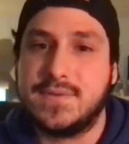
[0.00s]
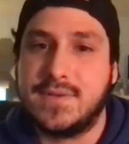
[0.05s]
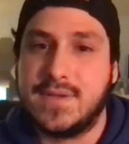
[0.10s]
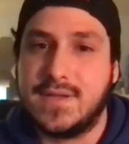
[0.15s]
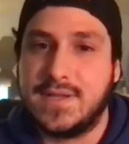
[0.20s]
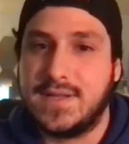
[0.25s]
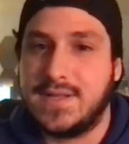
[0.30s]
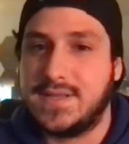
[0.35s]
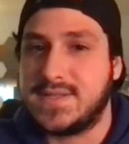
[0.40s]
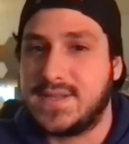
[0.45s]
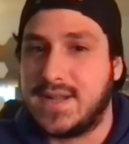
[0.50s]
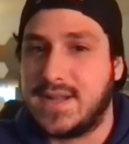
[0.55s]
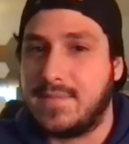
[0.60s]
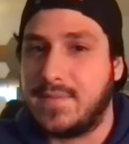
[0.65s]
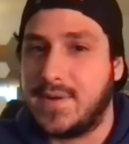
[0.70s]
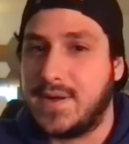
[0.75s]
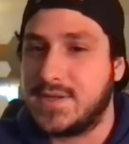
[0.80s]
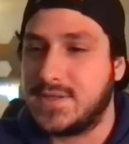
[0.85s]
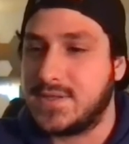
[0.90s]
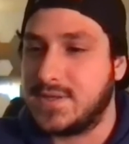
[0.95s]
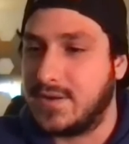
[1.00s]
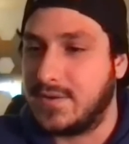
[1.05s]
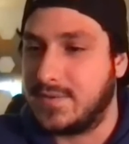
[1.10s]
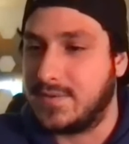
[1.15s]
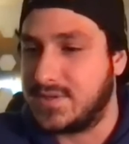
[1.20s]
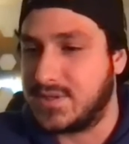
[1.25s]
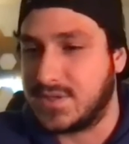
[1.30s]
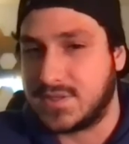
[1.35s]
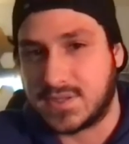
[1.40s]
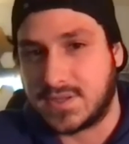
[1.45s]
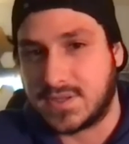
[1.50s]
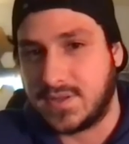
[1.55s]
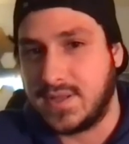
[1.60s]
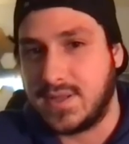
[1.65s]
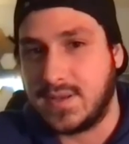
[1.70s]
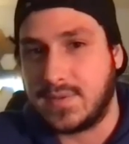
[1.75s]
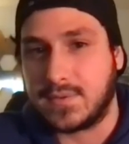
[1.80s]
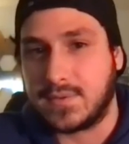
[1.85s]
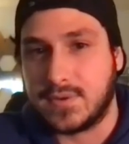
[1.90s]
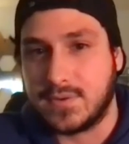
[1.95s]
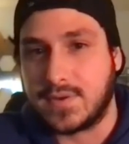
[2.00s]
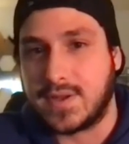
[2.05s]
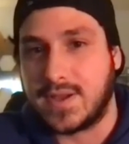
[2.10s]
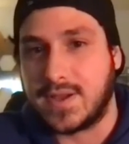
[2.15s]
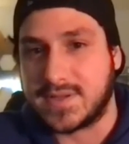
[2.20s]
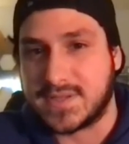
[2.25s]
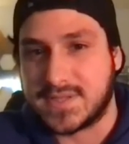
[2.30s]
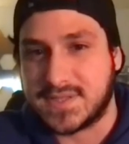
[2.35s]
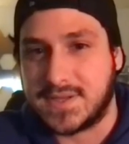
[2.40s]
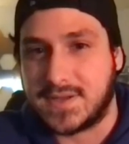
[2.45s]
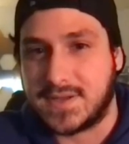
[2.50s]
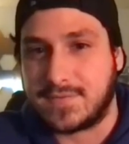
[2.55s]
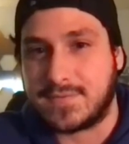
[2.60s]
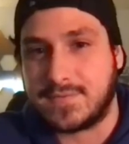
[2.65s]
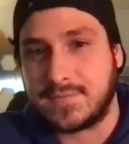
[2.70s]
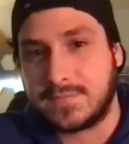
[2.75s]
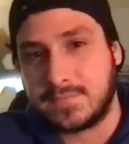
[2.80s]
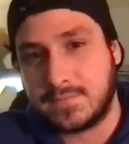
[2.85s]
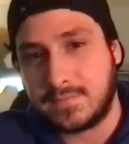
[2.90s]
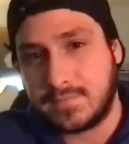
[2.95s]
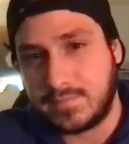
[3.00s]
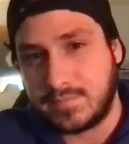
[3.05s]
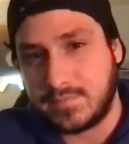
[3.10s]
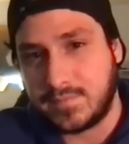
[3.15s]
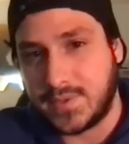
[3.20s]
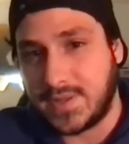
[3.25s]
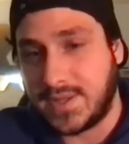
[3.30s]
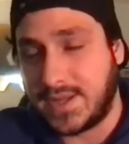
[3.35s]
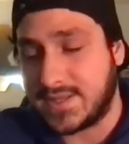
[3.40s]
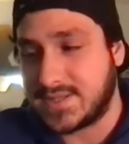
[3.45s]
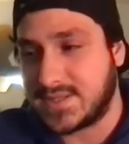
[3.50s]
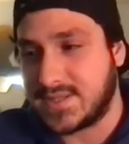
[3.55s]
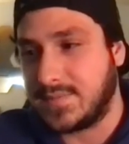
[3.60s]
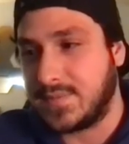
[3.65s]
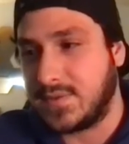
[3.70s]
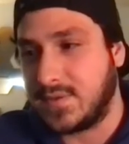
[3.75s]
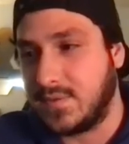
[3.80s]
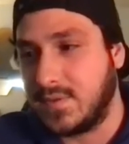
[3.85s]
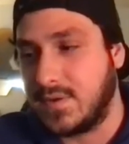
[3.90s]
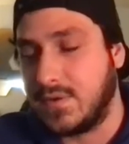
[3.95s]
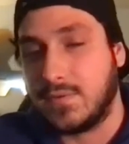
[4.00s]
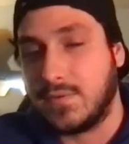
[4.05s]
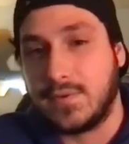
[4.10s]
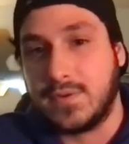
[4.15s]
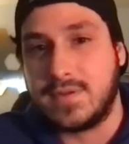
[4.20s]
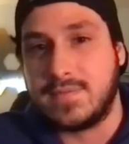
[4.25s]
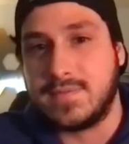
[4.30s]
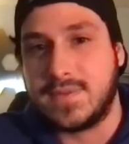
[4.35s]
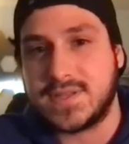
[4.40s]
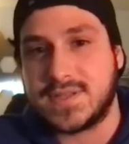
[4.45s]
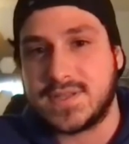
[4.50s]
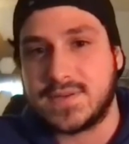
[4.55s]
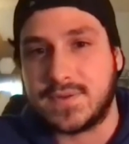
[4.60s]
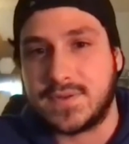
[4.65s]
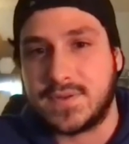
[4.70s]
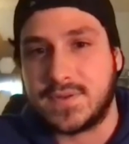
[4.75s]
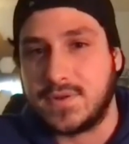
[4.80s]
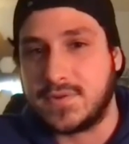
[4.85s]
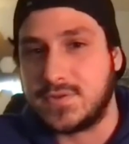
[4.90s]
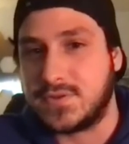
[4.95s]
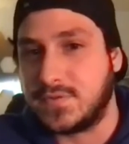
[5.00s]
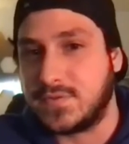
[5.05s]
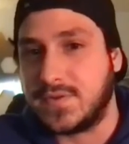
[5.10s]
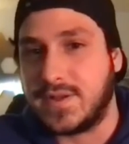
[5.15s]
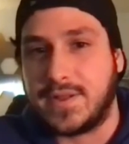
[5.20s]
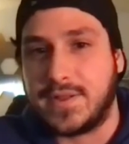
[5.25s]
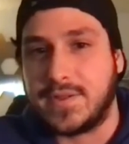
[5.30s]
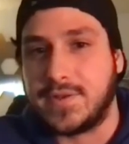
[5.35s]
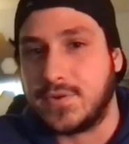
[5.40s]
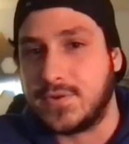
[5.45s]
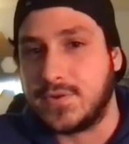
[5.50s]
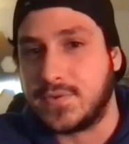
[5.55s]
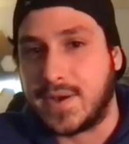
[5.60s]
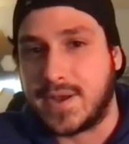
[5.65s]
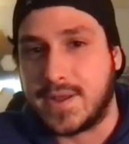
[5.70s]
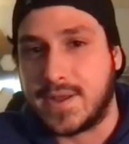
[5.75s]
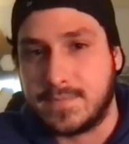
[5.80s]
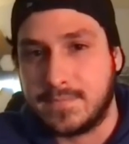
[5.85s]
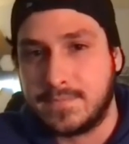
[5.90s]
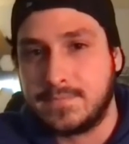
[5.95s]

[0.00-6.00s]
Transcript: It's not much, it's just cleanup crew kind of stuff. But that's something we were really missing with no JaVale and no Dwight.